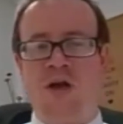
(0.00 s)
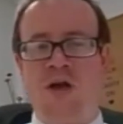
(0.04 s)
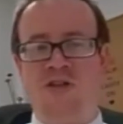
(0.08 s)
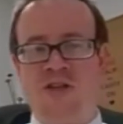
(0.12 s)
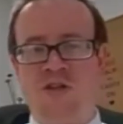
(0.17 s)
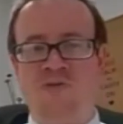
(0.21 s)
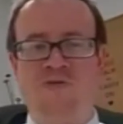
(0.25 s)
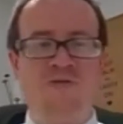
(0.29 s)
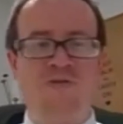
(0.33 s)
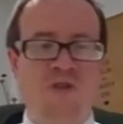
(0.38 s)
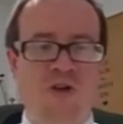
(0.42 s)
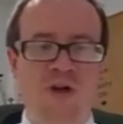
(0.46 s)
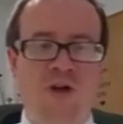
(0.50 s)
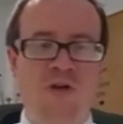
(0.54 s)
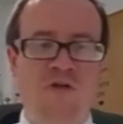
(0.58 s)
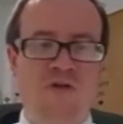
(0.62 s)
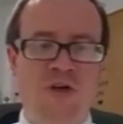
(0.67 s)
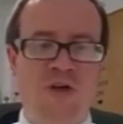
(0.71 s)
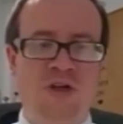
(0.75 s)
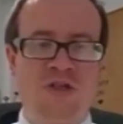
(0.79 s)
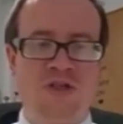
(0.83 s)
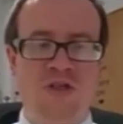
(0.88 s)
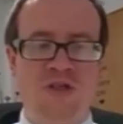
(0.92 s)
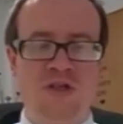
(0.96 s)
Different
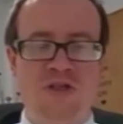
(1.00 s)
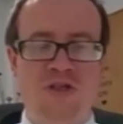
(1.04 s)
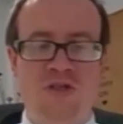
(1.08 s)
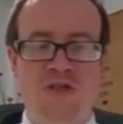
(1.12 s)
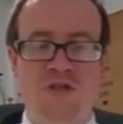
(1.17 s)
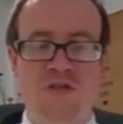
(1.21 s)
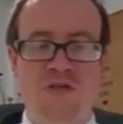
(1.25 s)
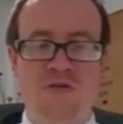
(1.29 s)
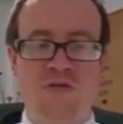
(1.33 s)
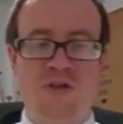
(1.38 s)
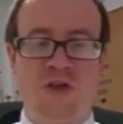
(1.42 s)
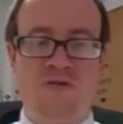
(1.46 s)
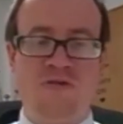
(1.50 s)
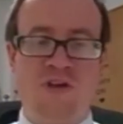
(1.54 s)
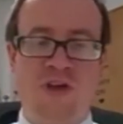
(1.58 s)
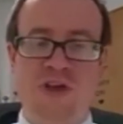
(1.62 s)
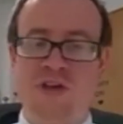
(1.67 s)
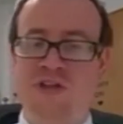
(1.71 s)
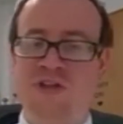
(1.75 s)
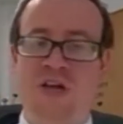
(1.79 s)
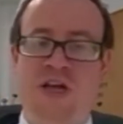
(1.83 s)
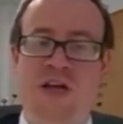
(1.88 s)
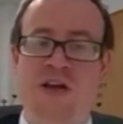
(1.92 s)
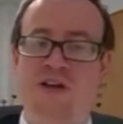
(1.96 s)
universities do the
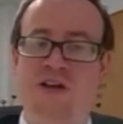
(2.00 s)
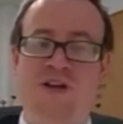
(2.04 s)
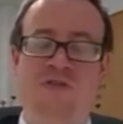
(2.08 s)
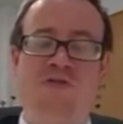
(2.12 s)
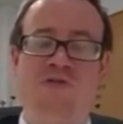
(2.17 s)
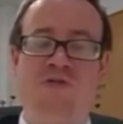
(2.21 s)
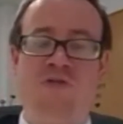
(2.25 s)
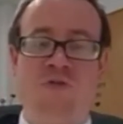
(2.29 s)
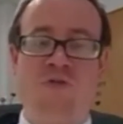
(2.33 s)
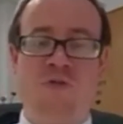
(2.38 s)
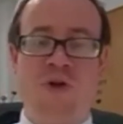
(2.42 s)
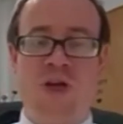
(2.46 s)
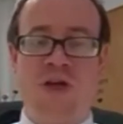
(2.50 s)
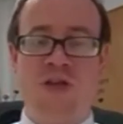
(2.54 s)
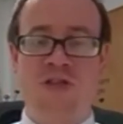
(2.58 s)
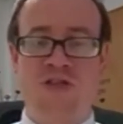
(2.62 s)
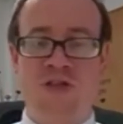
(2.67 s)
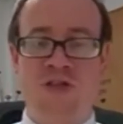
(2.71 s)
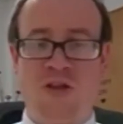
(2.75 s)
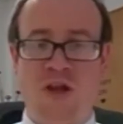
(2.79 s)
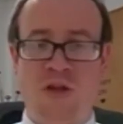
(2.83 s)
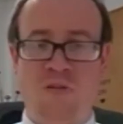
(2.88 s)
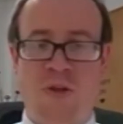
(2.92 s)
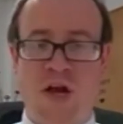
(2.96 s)
things then in different ways.
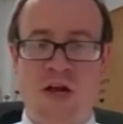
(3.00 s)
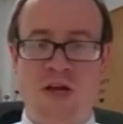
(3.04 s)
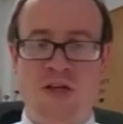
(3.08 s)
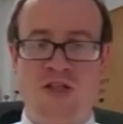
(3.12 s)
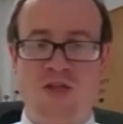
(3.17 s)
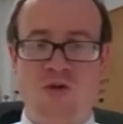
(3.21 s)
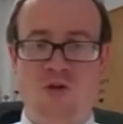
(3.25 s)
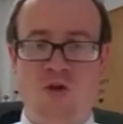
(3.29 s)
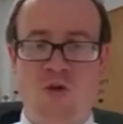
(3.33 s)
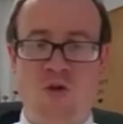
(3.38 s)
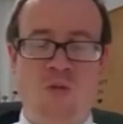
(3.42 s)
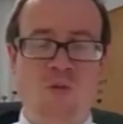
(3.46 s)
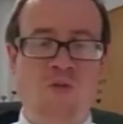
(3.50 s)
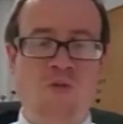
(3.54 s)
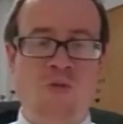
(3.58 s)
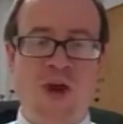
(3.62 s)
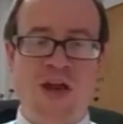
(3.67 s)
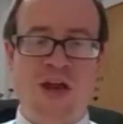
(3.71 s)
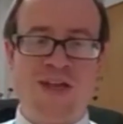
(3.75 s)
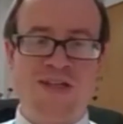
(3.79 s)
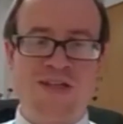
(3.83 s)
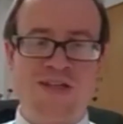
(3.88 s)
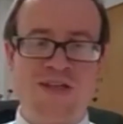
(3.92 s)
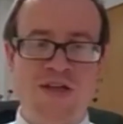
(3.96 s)
So they might
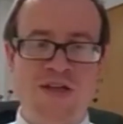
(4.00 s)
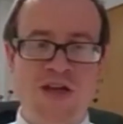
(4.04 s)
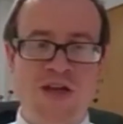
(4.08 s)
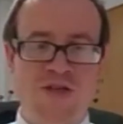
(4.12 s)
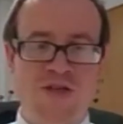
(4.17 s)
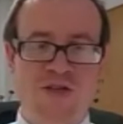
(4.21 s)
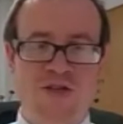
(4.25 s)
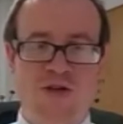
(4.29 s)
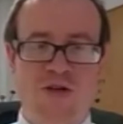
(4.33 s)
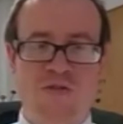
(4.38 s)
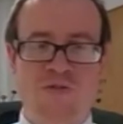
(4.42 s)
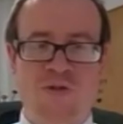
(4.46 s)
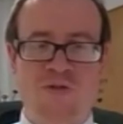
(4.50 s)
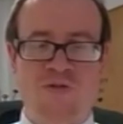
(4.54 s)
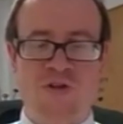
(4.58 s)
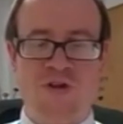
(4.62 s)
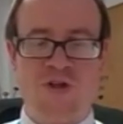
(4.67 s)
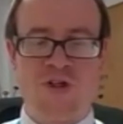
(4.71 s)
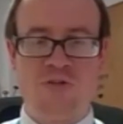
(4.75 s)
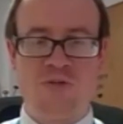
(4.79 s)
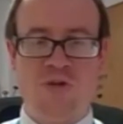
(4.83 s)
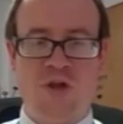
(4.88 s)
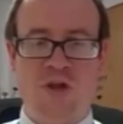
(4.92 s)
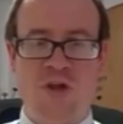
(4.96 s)
uprate, as John
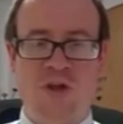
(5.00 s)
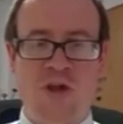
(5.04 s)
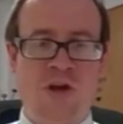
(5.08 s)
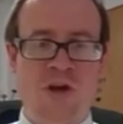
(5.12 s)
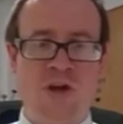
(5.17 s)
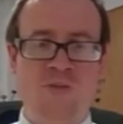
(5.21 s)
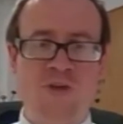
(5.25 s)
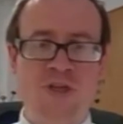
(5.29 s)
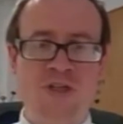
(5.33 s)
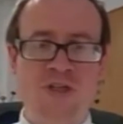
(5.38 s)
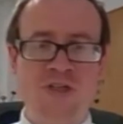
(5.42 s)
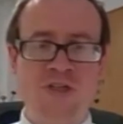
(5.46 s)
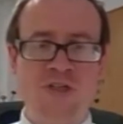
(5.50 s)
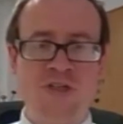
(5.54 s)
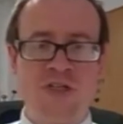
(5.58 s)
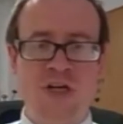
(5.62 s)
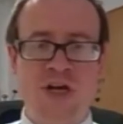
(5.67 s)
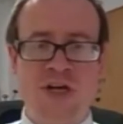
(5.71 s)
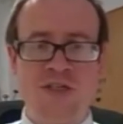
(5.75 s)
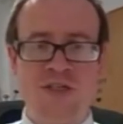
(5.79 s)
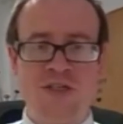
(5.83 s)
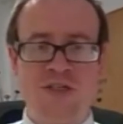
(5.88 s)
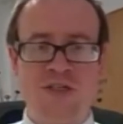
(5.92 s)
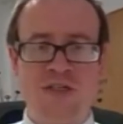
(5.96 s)
referred to earlier, their admissions
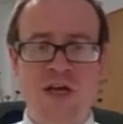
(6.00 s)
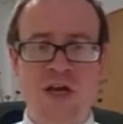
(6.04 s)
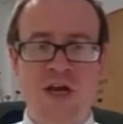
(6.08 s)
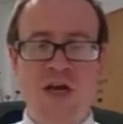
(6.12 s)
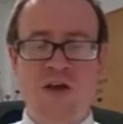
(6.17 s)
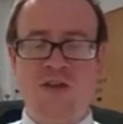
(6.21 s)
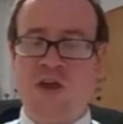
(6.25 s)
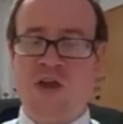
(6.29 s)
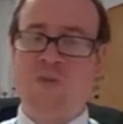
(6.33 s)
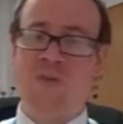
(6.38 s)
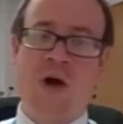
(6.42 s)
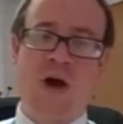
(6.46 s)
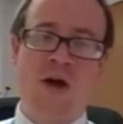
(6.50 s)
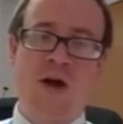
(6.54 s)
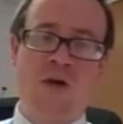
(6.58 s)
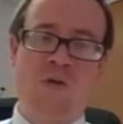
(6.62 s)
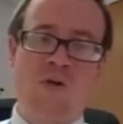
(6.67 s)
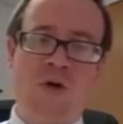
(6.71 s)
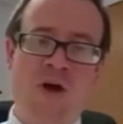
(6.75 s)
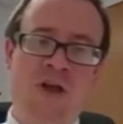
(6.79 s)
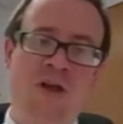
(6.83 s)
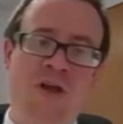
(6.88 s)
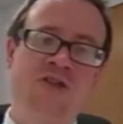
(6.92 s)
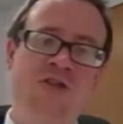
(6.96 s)
tests. They might
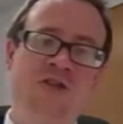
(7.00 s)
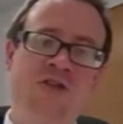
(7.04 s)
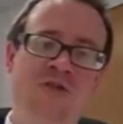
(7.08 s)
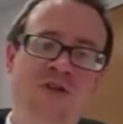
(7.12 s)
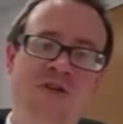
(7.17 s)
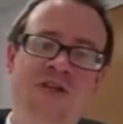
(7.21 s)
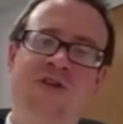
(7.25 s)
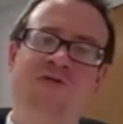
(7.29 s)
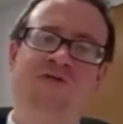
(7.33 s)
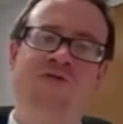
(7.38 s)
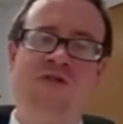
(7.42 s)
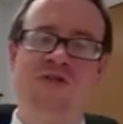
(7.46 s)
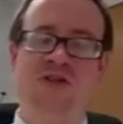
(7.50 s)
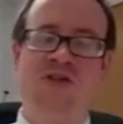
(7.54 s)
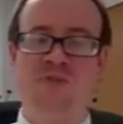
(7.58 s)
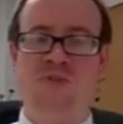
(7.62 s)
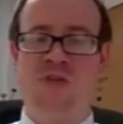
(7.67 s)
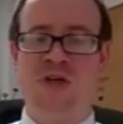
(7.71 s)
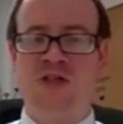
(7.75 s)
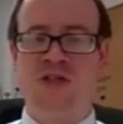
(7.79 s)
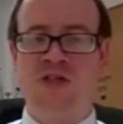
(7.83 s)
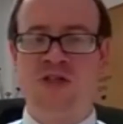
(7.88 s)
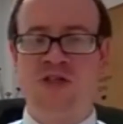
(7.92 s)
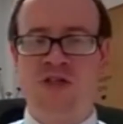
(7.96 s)
require you to do a different
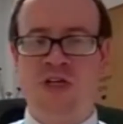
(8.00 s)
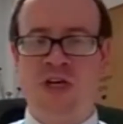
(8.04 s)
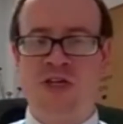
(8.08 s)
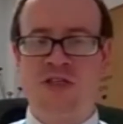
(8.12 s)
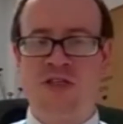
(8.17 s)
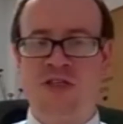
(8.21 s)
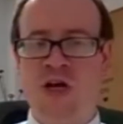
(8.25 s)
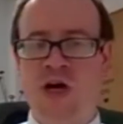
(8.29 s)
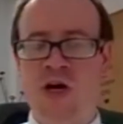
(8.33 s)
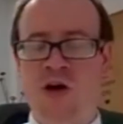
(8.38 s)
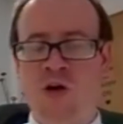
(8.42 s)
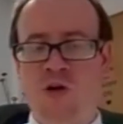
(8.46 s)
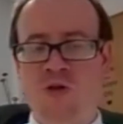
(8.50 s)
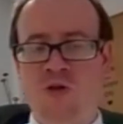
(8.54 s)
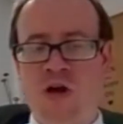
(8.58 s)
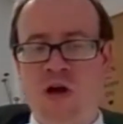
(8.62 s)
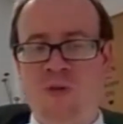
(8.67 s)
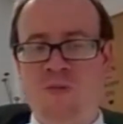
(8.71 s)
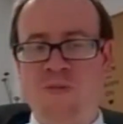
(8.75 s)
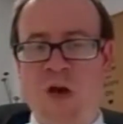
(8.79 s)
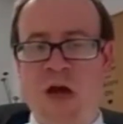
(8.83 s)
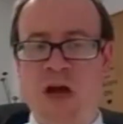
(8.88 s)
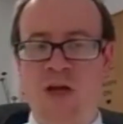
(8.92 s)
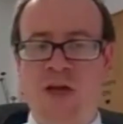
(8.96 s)
admissions test, or
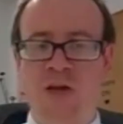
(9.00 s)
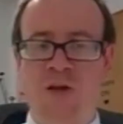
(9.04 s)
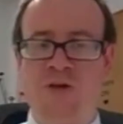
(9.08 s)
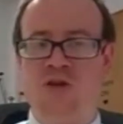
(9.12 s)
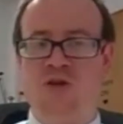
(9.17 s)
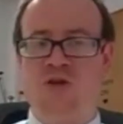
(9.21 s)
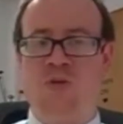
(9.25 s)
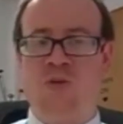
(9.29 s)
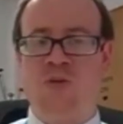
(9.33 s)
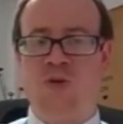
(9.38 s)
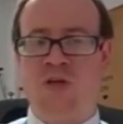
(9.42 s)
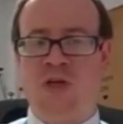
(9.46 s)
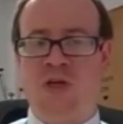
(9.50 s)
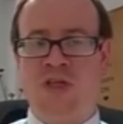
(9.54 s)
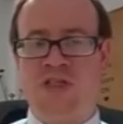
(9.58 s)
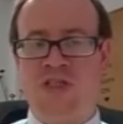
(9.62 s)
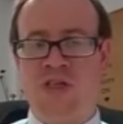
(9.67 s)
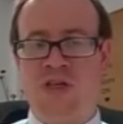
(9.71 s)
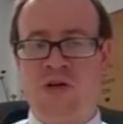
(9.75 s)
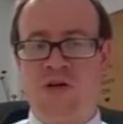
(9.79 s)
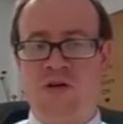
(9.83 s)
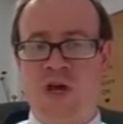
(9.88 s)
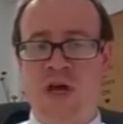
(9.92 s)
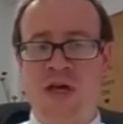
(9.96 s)
they might use your
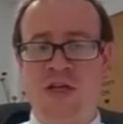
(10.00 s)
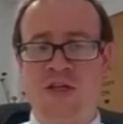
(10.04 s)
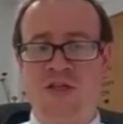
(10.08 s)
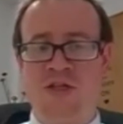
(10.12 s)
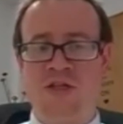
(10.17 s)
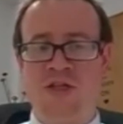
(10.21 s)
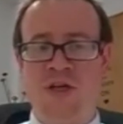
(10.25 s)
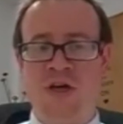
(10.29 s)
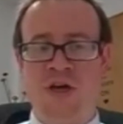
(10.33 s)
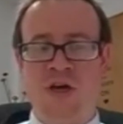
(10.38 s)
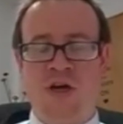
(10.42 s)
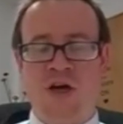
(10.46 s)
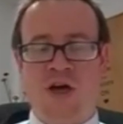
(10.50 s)
predicted grades.